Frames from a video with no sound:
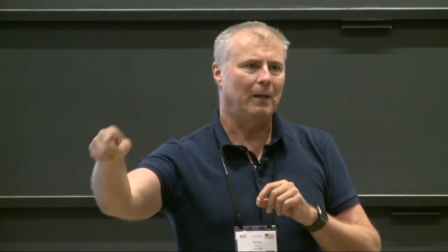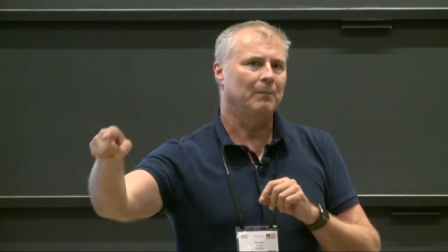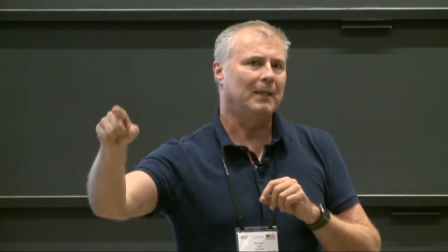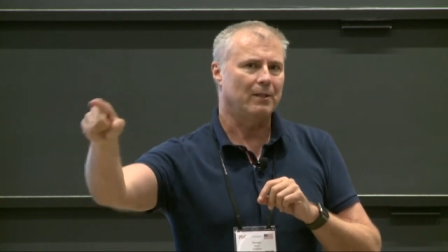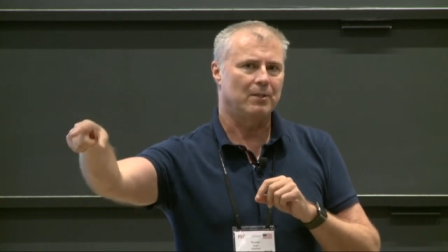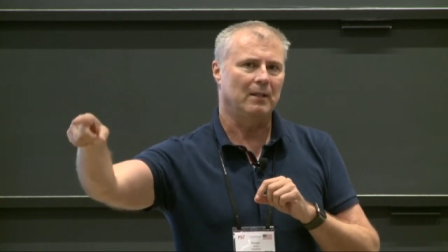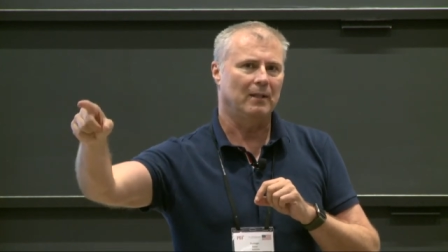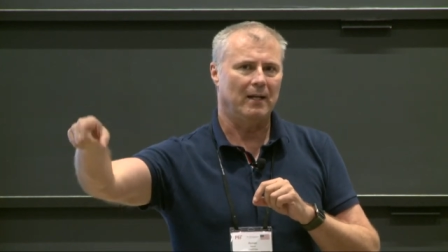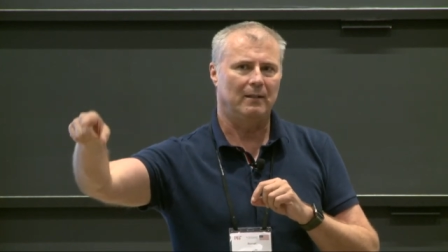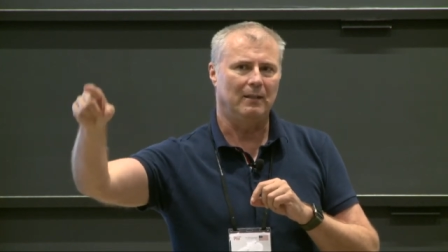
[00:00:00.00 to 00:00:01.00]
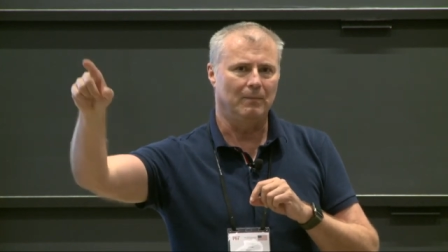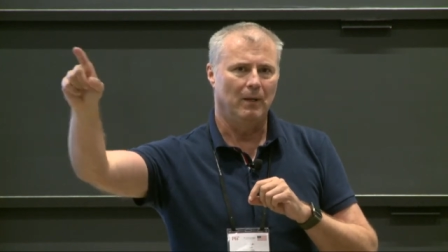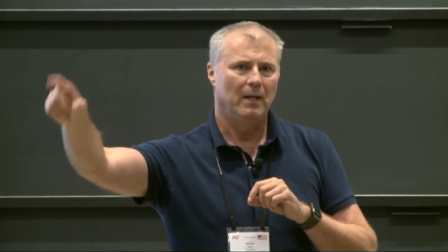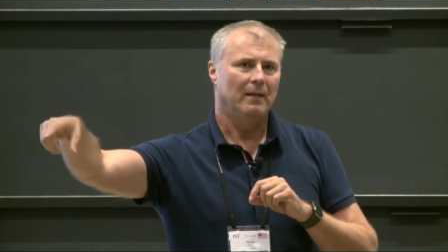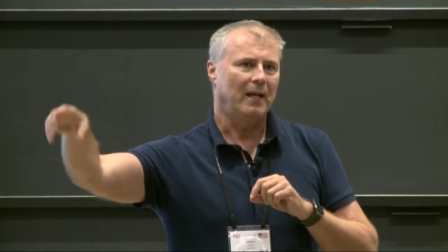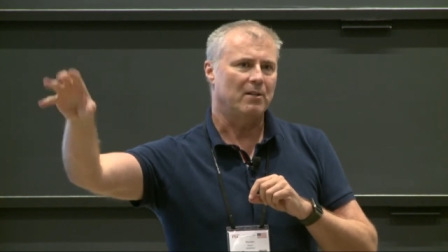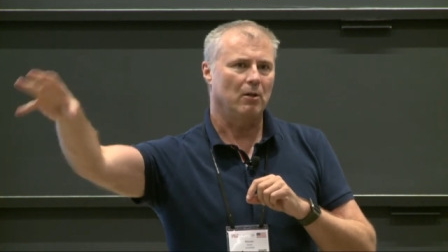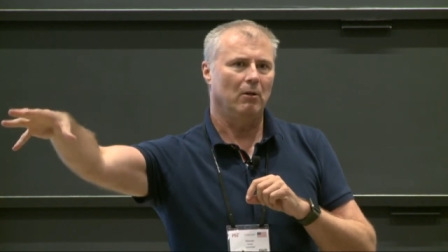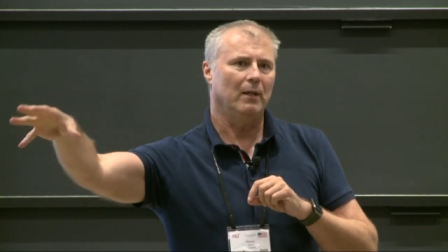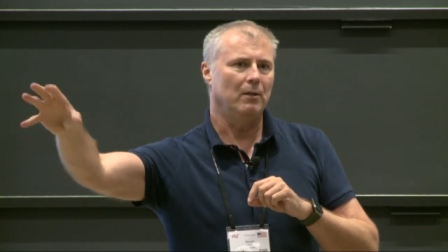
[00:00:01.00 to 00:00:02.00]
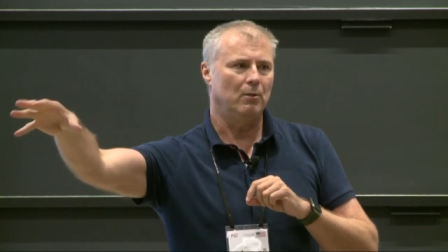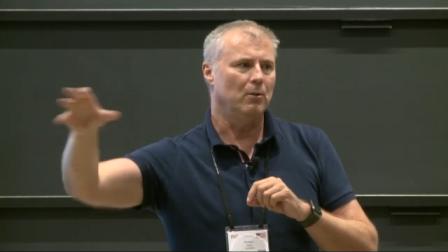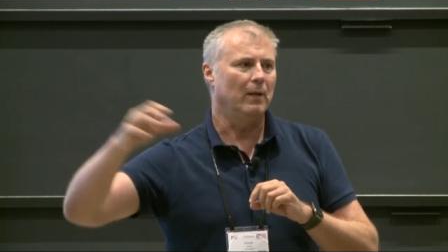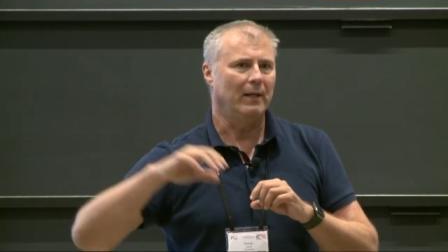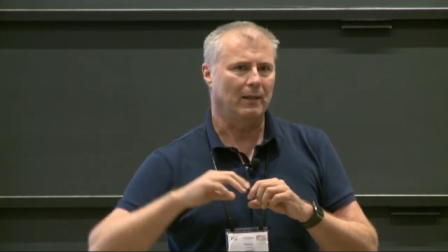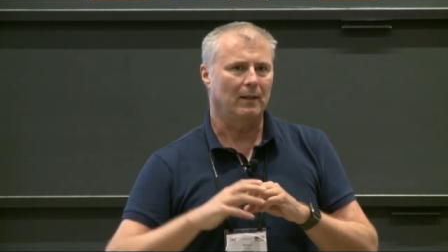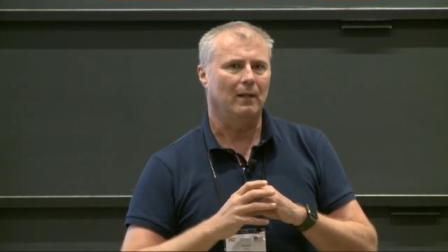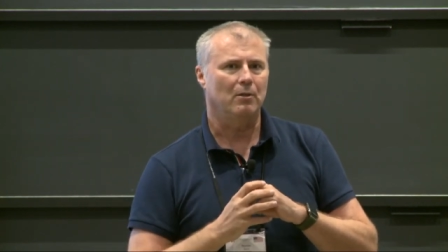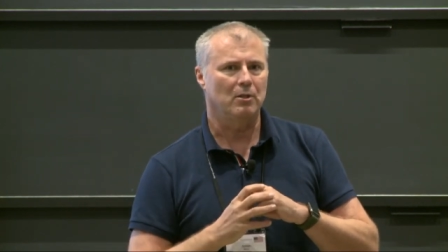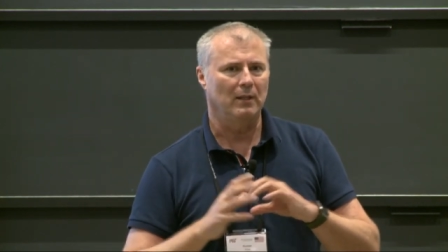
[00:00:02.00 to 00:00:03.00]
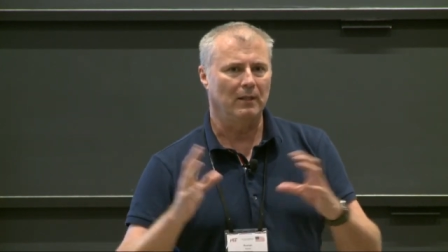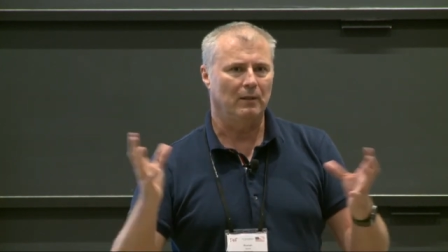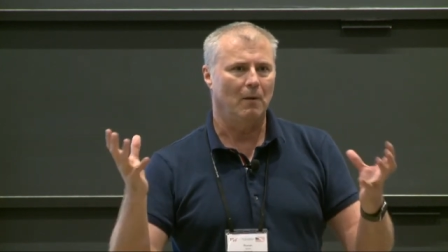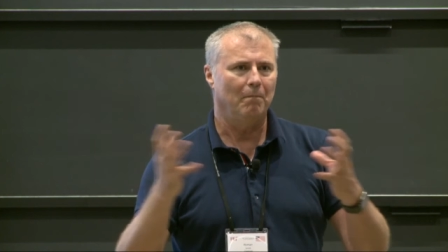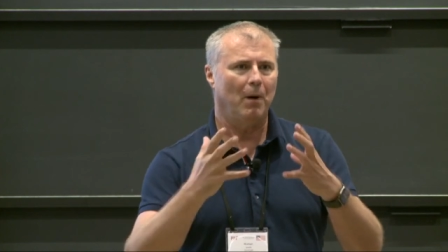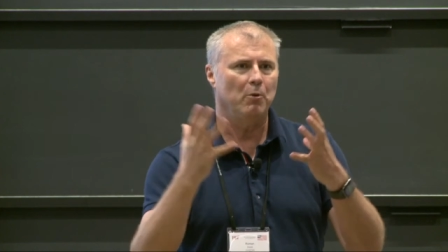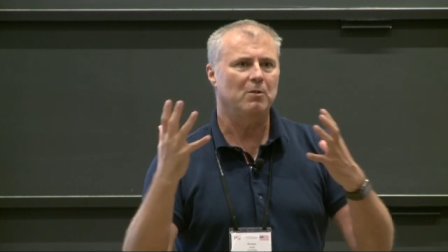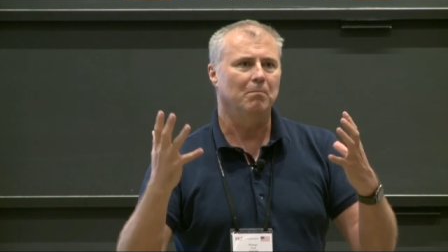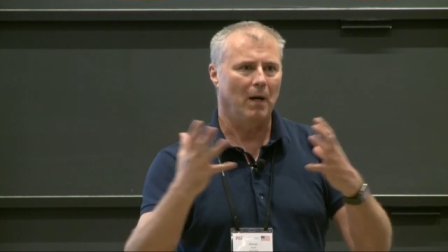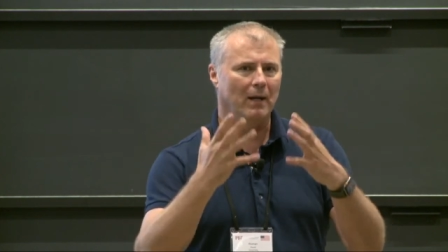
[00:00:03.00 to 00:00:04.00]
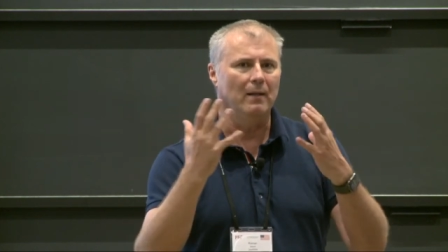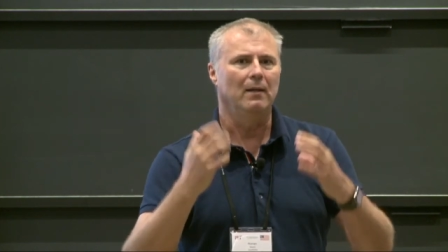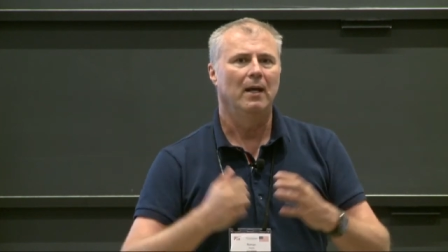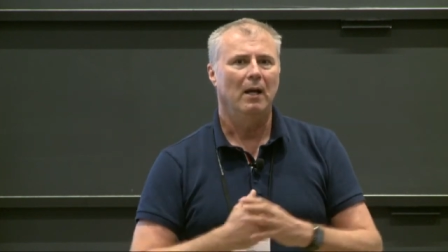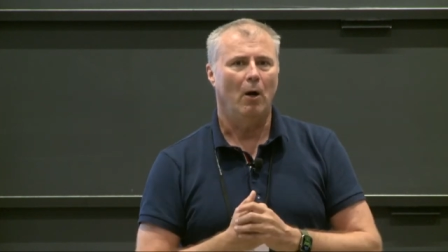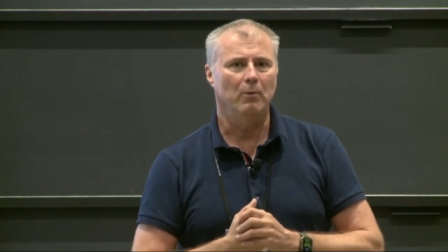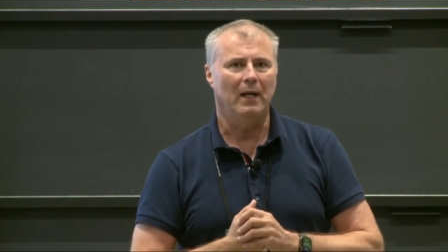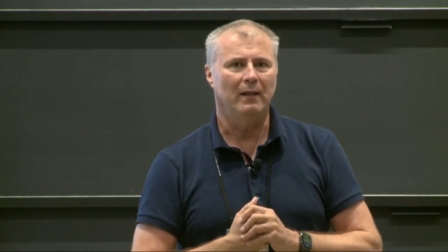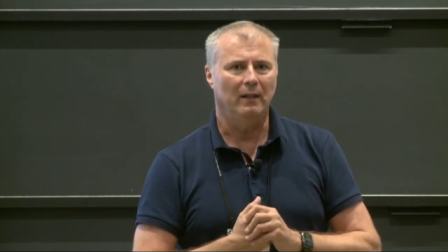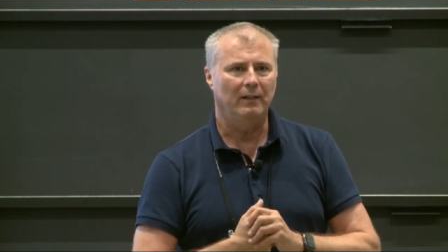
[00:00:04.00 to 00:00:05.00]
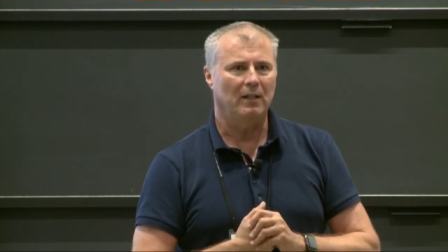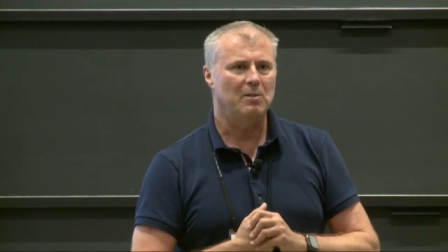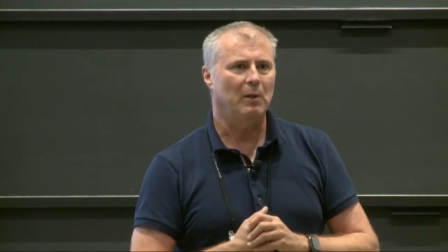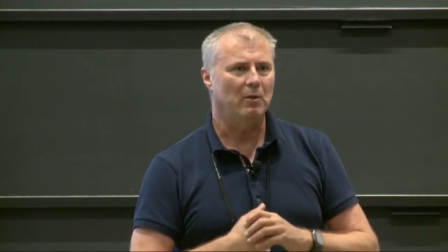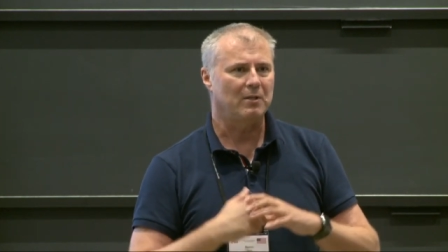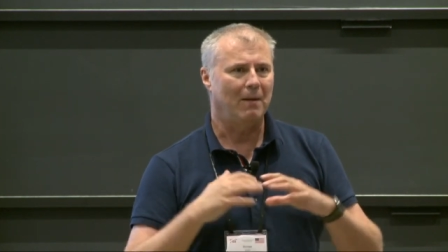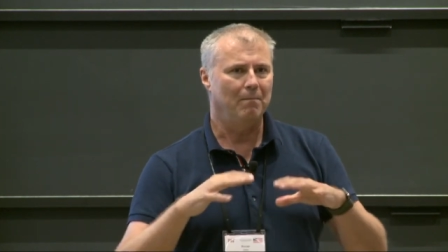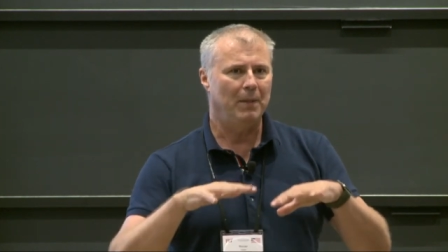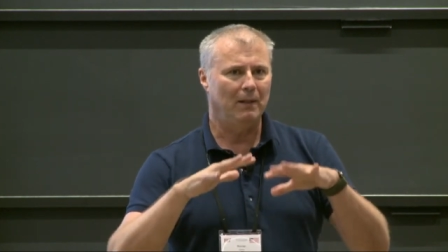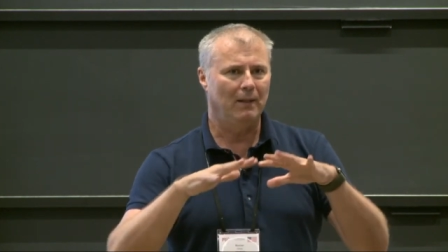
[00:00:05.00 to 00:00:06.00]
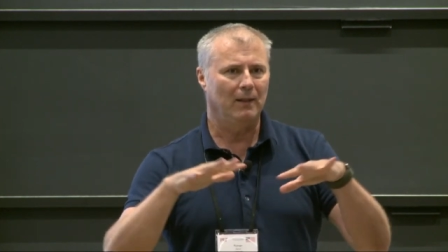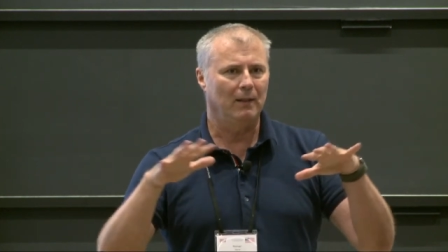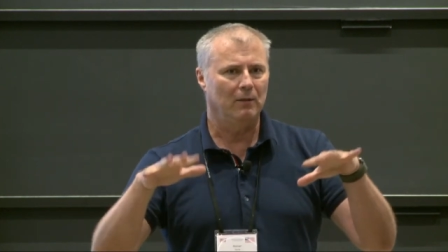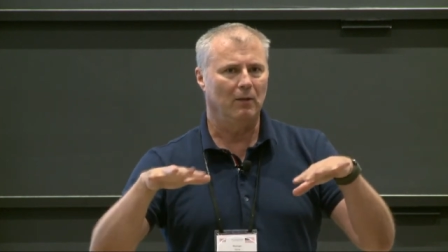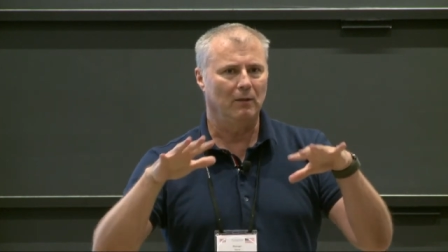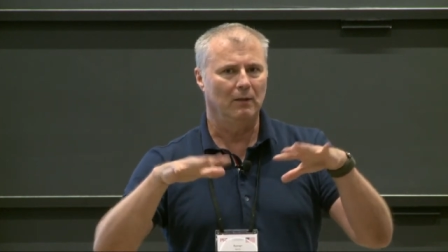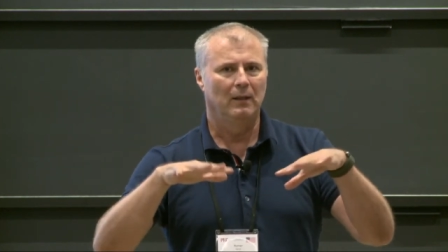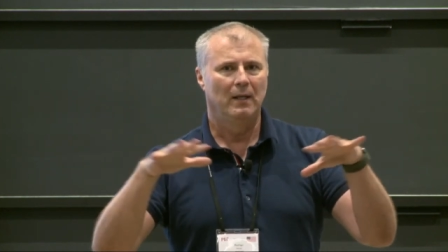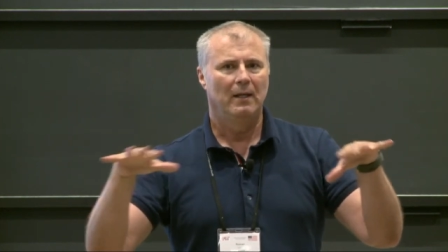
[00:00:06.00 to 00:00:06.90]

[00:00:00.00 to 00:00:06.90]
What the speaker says: I'm trusting that team. That's all they do, and I can actually compose my own analytics because I'm building it on